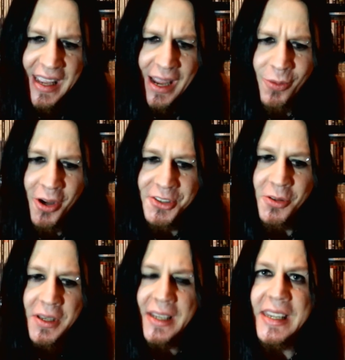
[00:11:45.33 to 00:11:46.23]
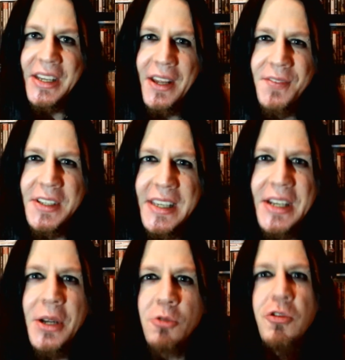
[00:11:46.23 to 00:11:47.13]
And we're also lucky enough to
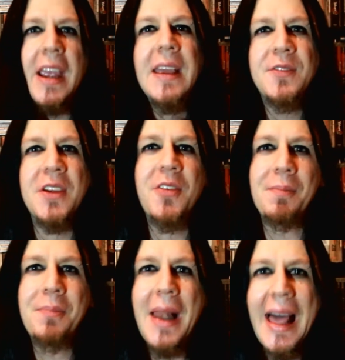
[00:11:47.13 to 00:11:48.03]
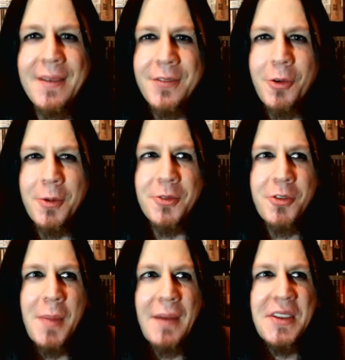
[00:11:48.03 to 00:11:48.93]
get an array of different platforms
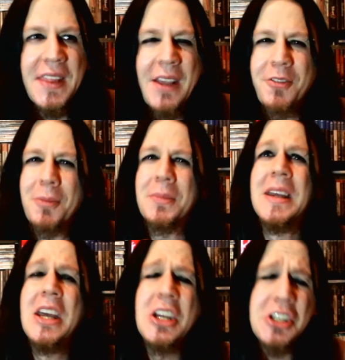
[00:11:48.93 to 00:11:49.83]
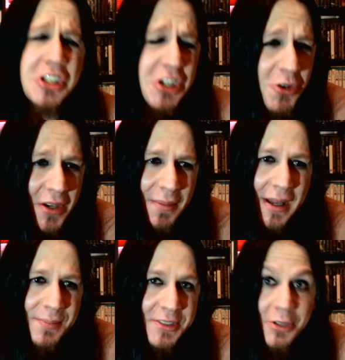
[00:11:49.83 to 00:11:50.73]
from everything from shoot 'em
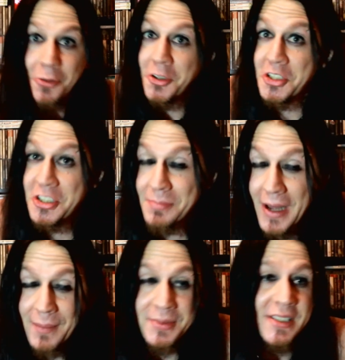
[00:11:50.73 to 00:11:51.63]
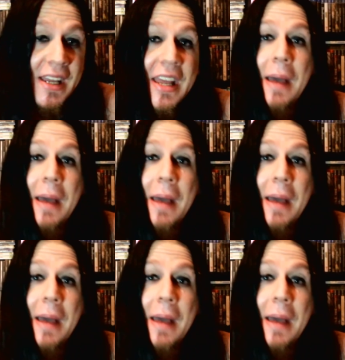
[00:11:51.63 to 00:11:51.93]
ups or shmups,